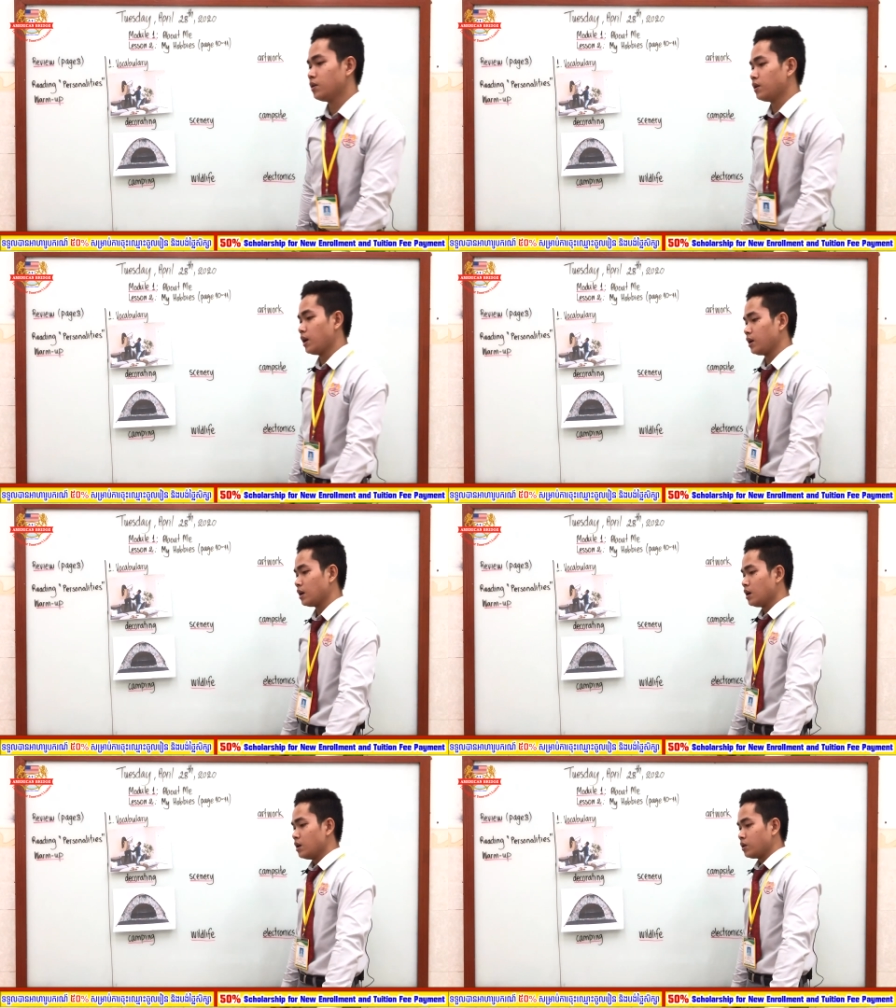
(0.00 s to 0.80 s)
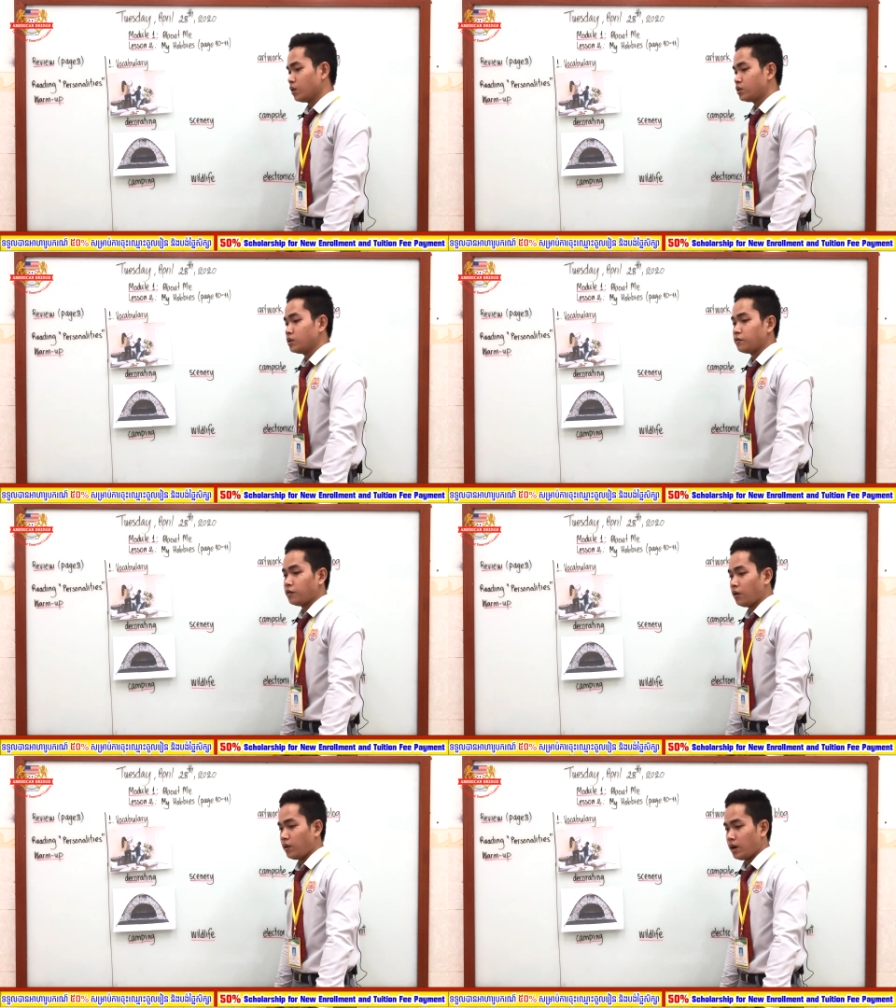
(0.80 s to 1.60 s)
like go to the
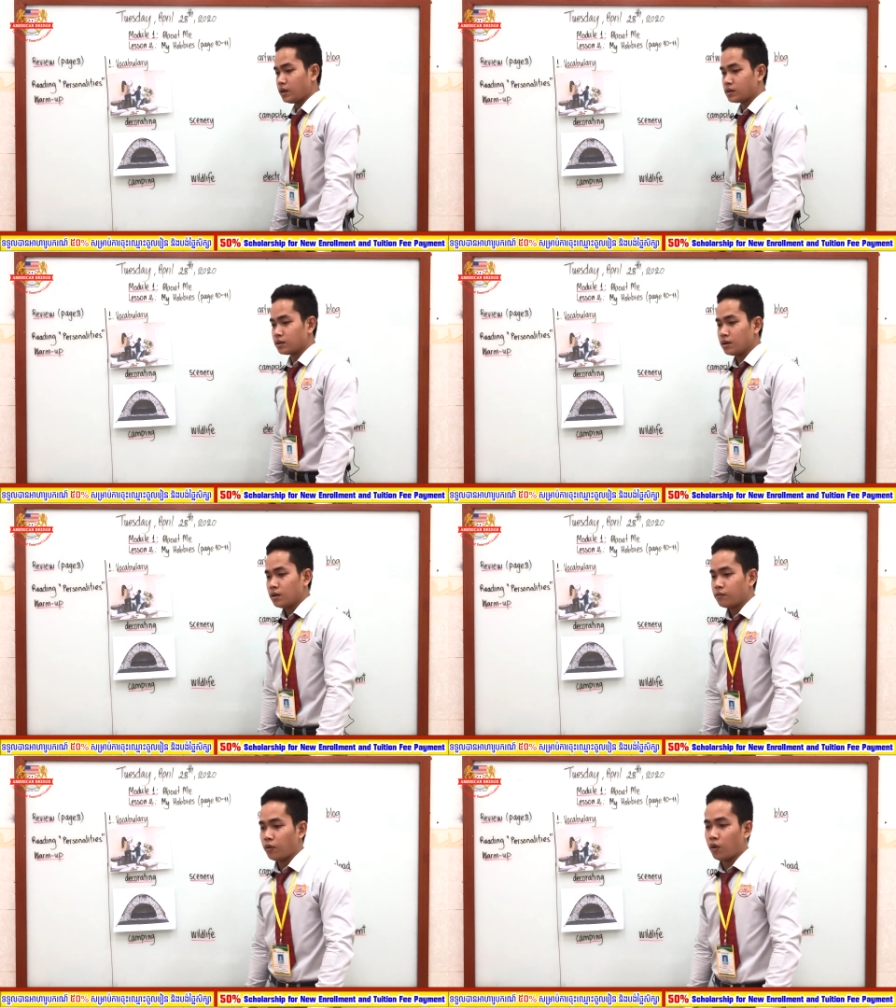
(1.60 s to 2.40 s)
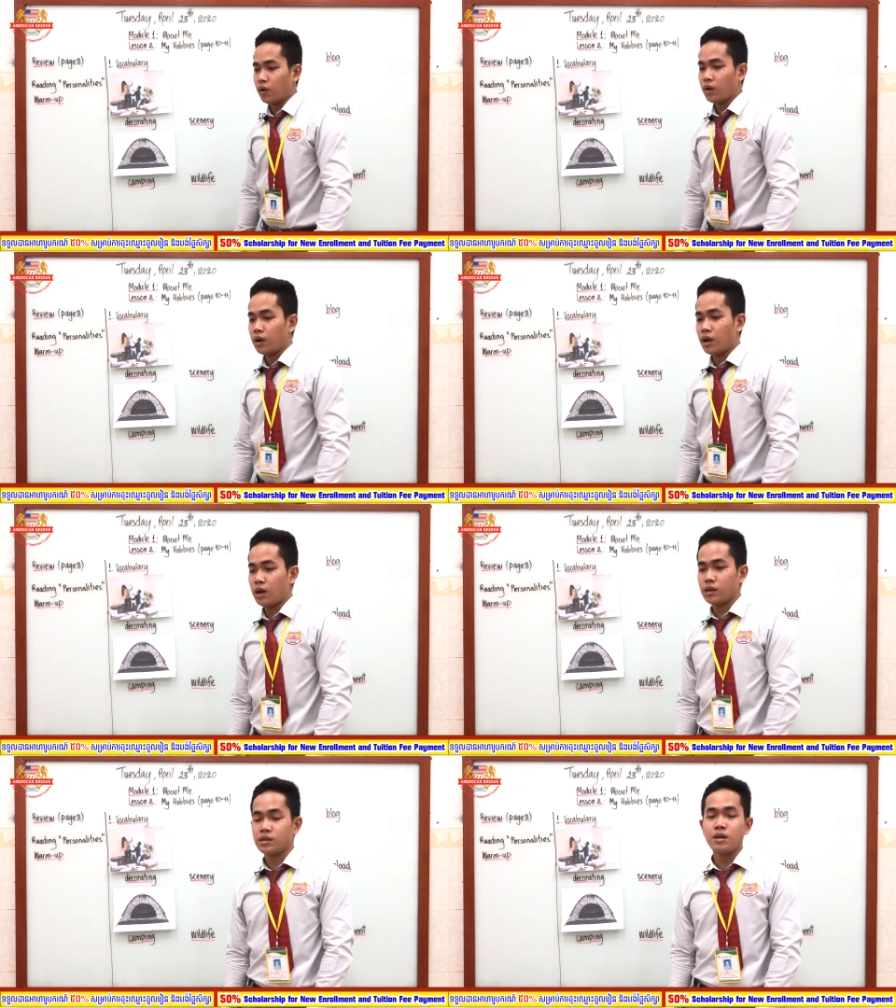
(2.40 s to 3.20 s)
forest
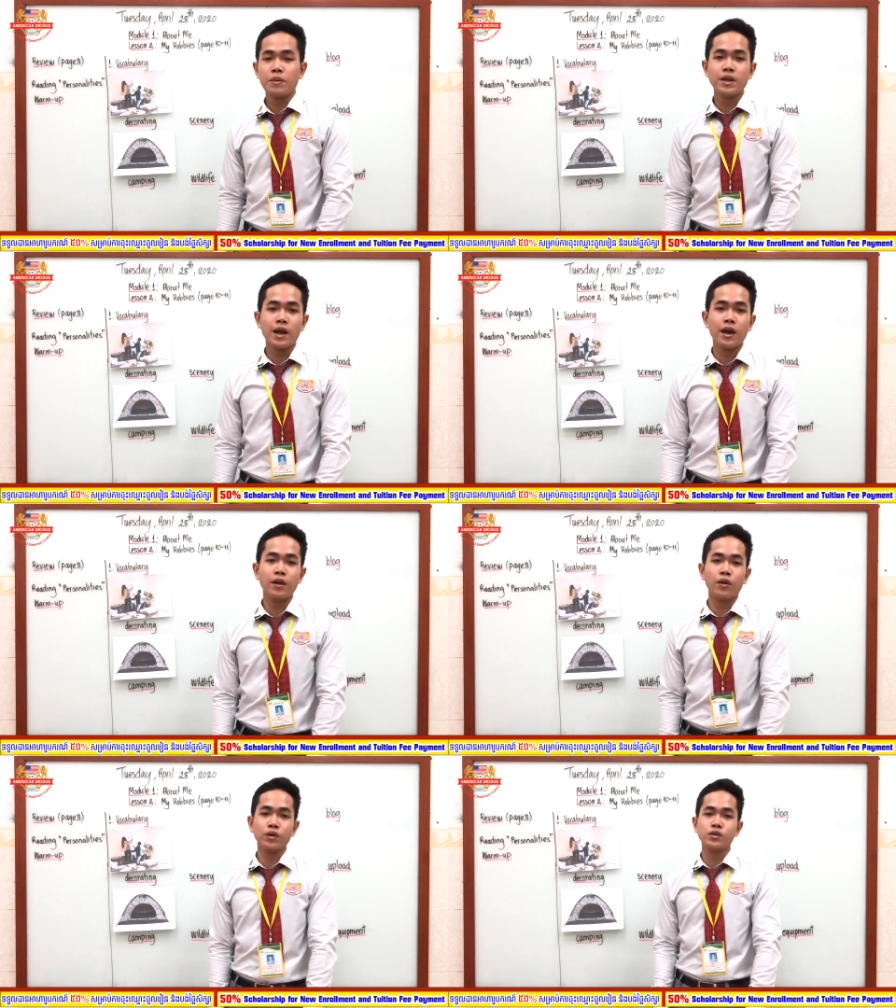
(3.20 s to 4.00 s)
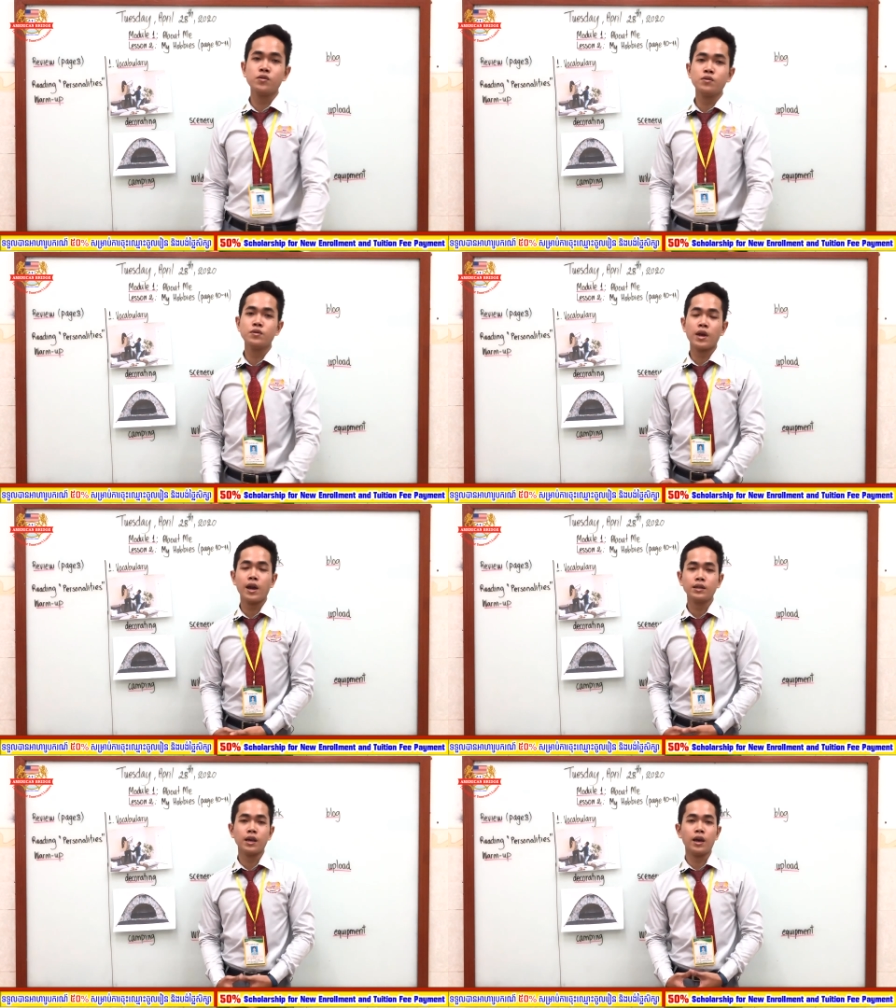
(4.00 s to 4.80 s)
for sleeping night or 2
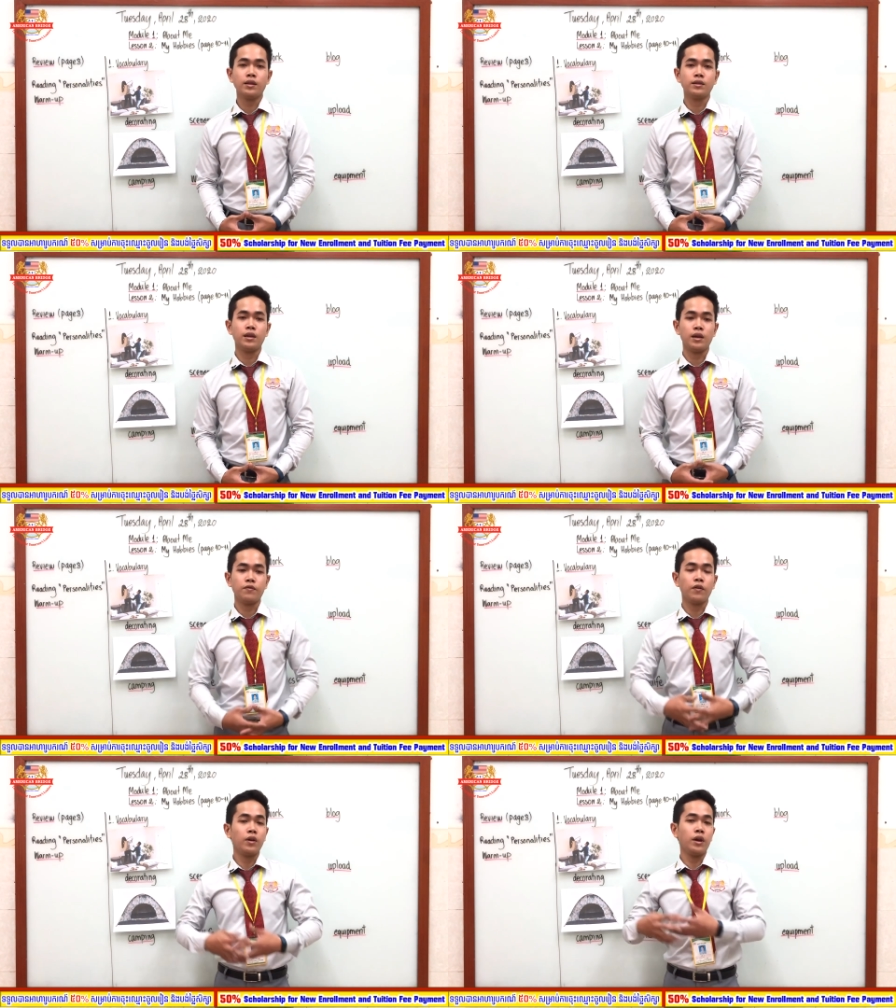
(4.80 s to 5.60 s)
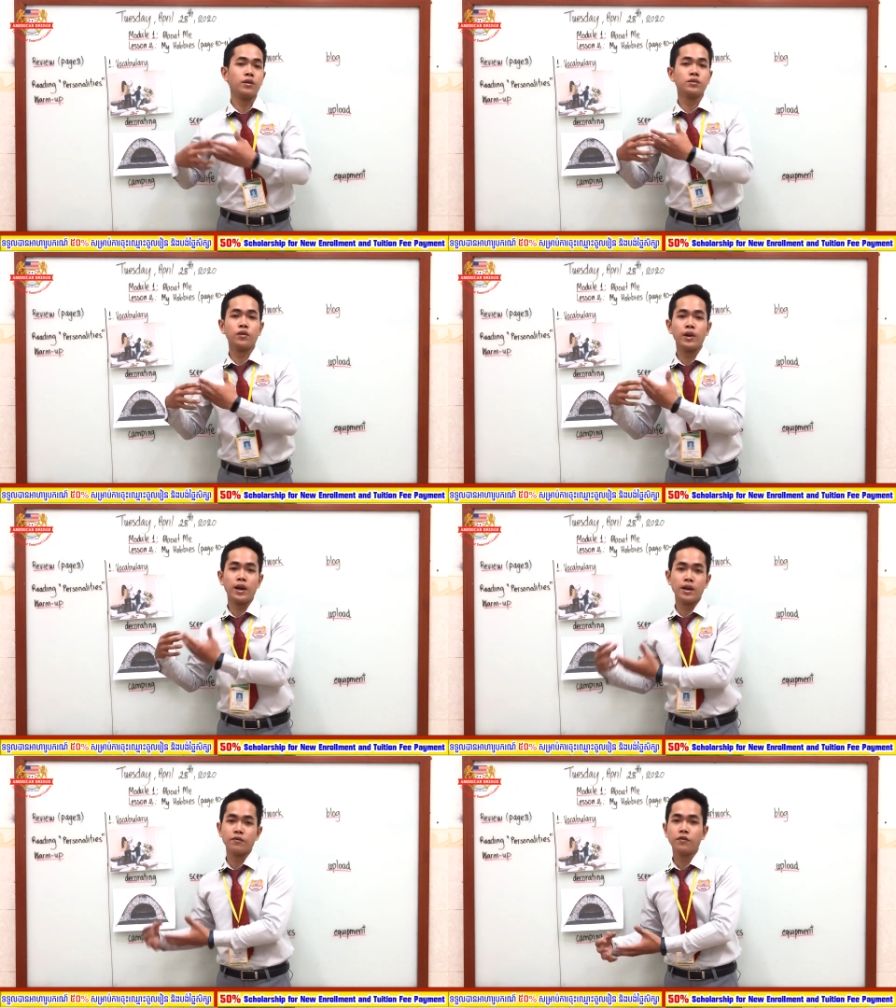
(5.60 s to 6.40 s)
nights
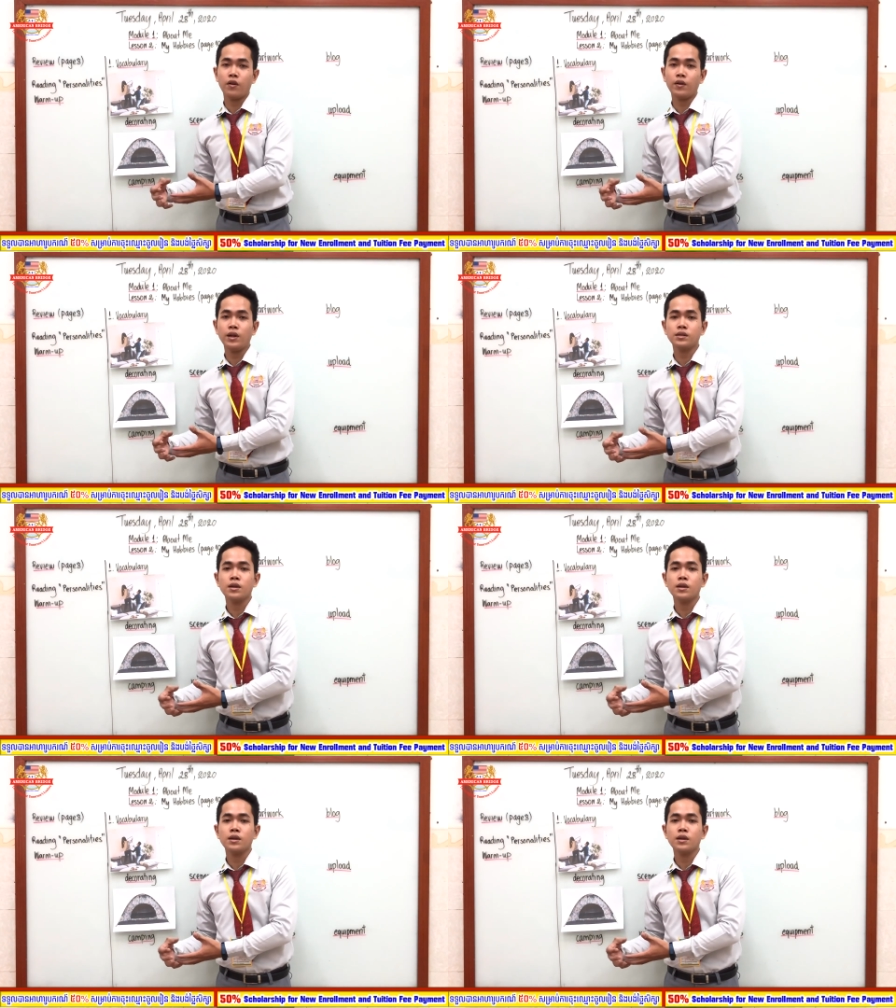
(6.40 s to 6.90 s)
in the forest,